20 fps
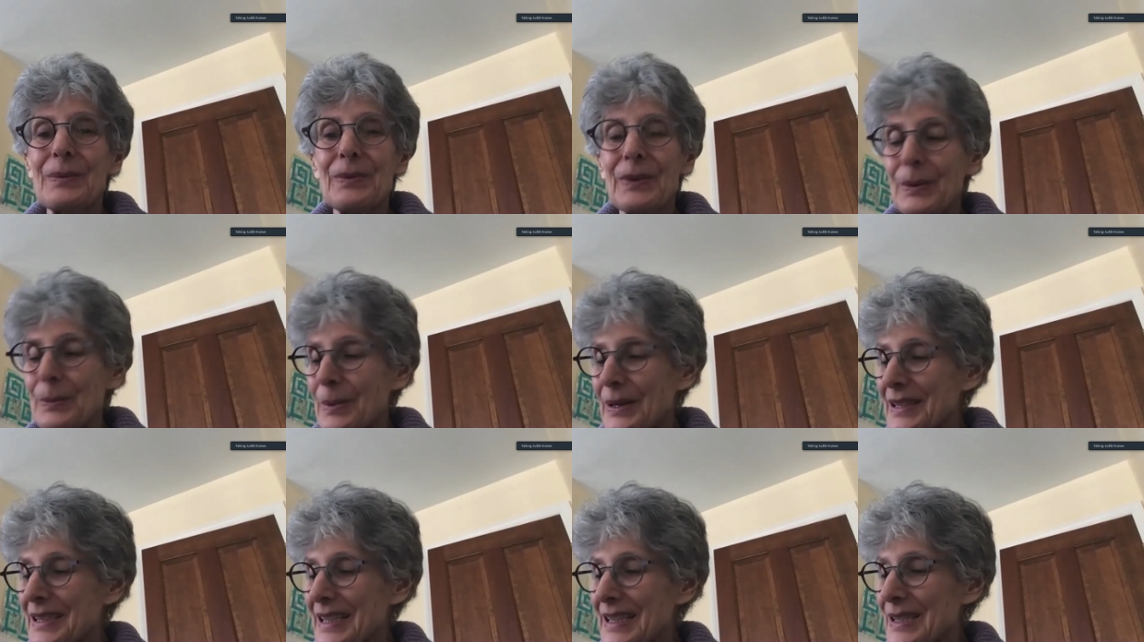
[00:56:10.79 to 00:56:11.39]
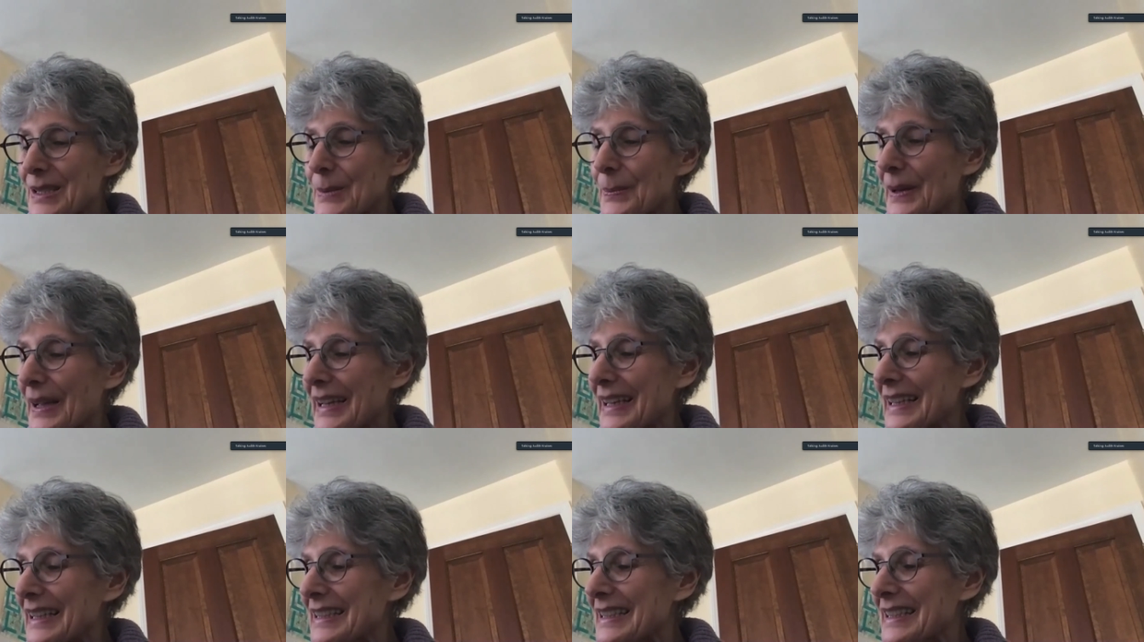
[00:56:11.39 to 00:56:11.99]
for
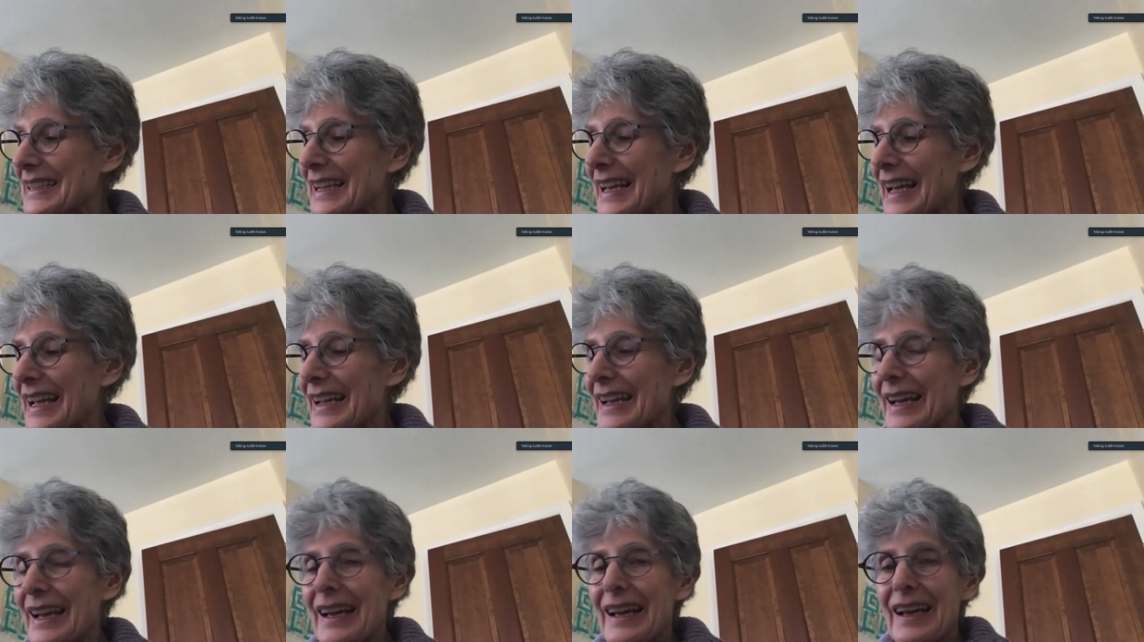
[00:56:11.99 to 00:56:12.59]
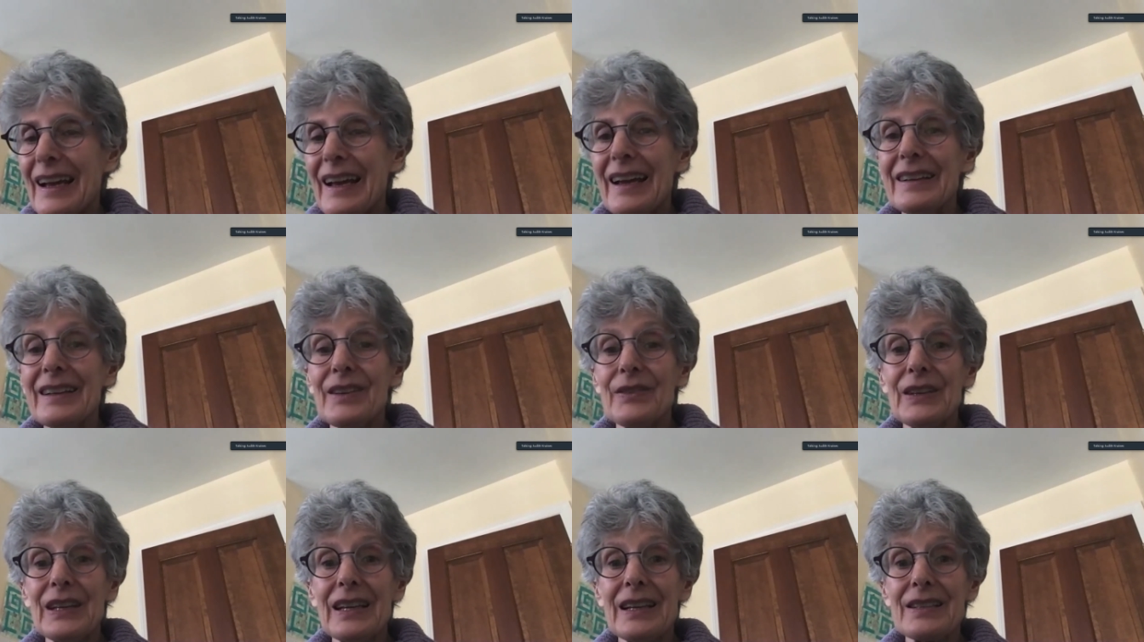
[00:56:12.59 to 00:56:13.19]
participating today and
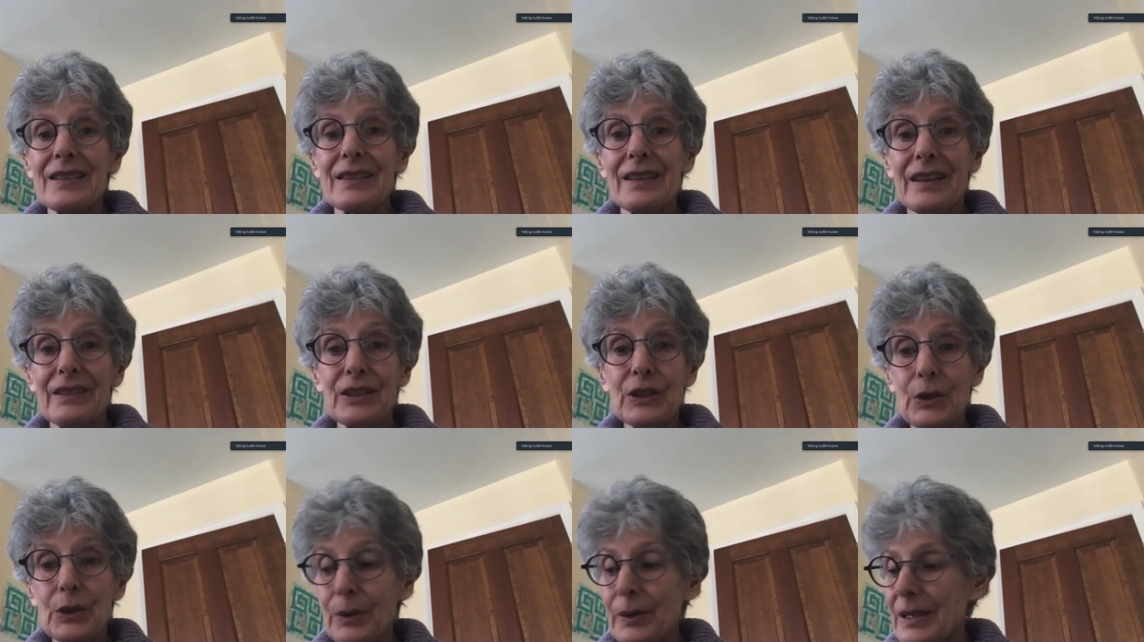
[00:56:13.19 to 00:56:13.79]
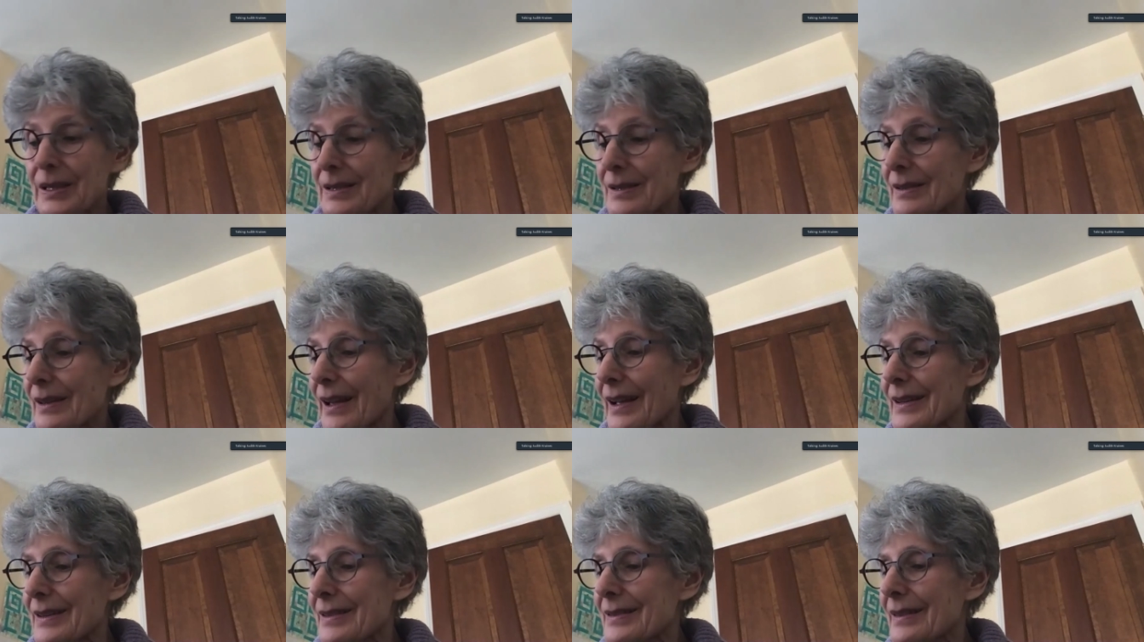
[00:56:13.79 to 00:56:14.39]
giving us your
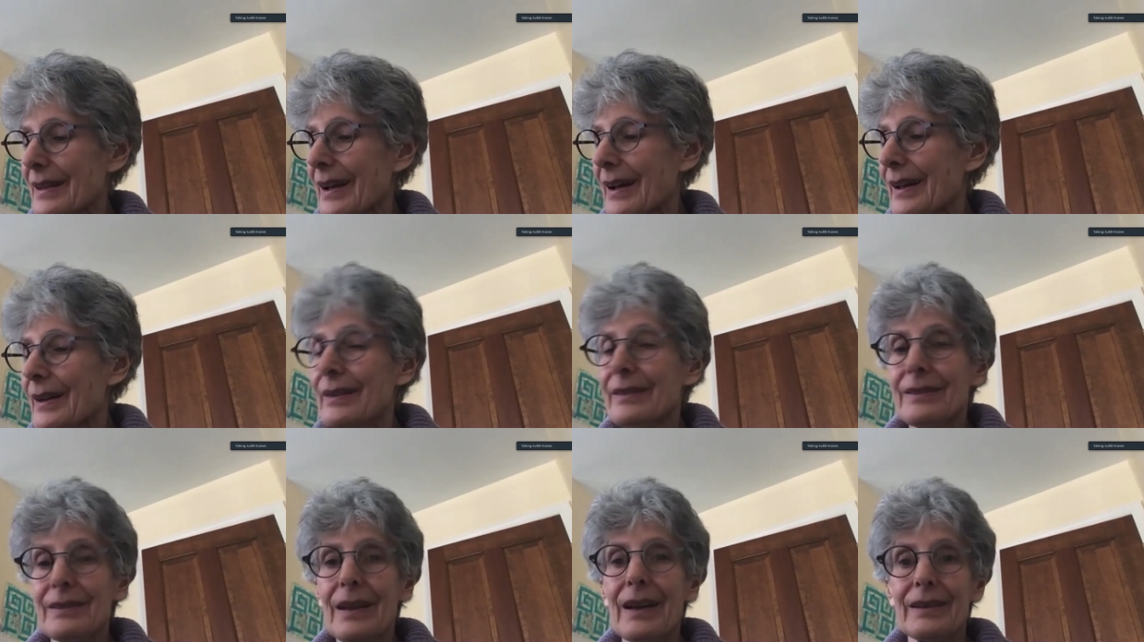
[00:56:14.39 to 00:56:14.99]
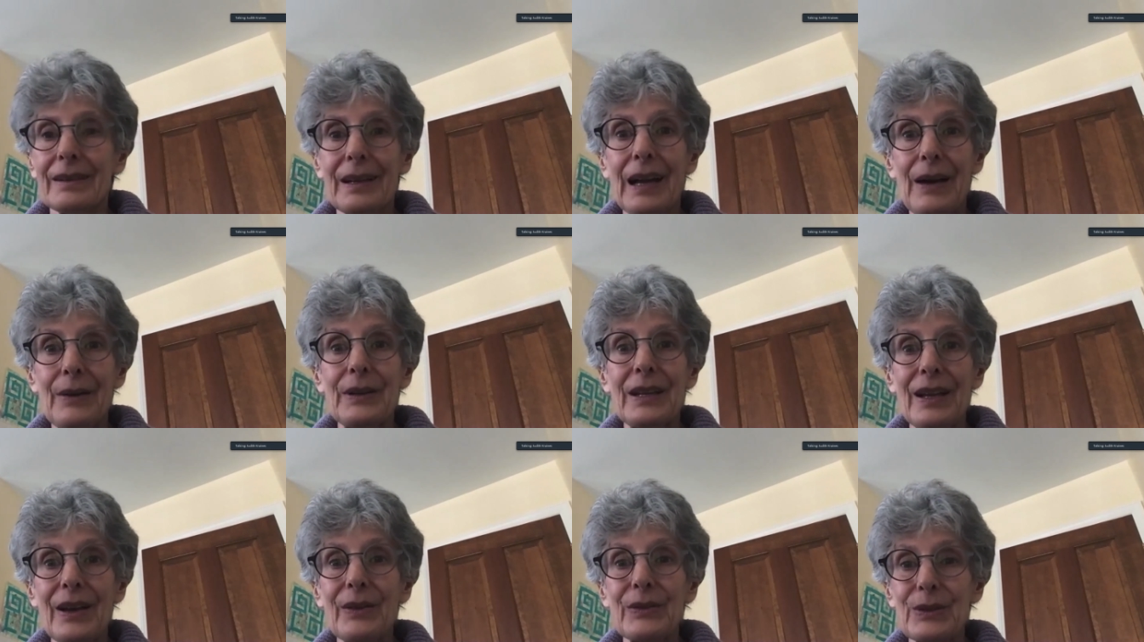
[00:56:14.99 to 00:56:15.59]
insights on a
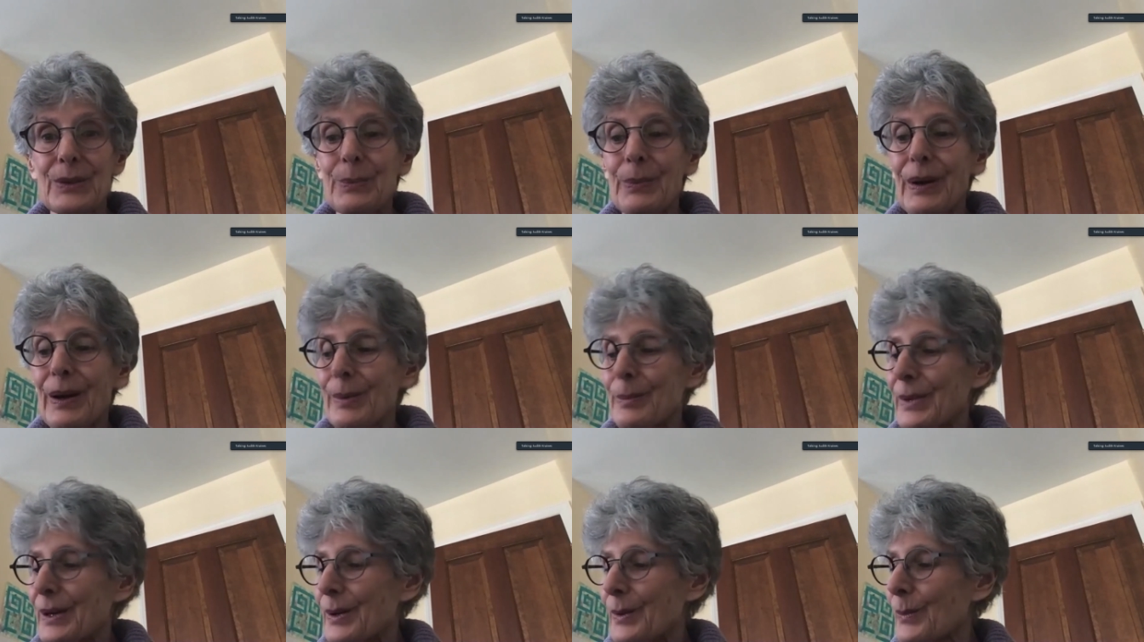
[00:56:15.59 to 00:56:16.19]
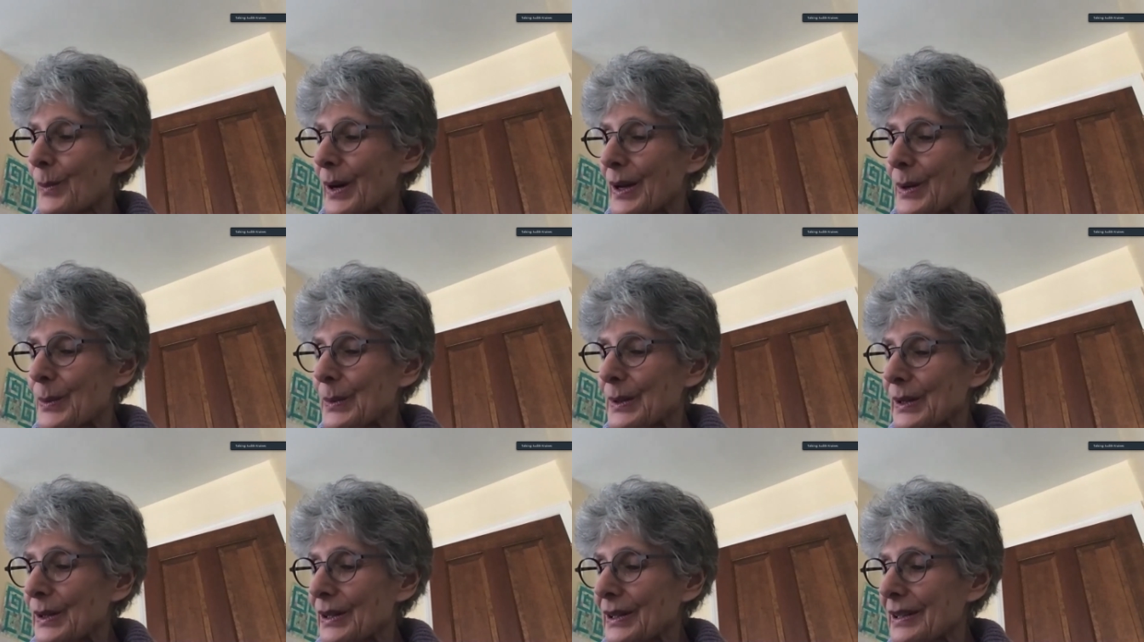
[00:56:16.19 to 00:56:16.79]
county health department and what it
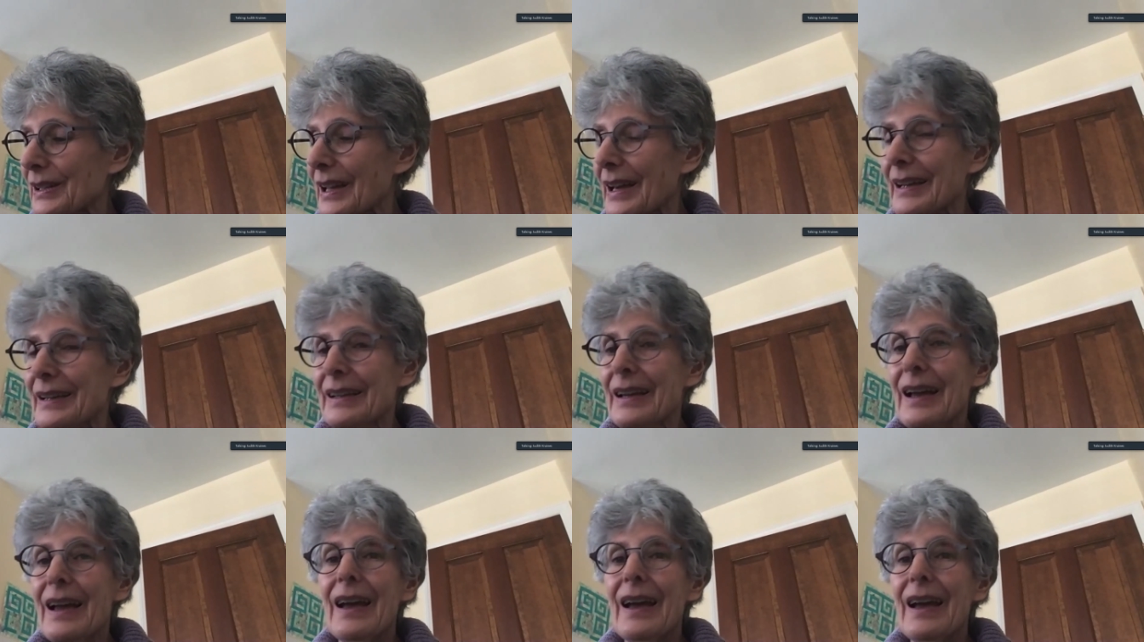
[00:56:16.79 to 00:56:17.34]
would look like.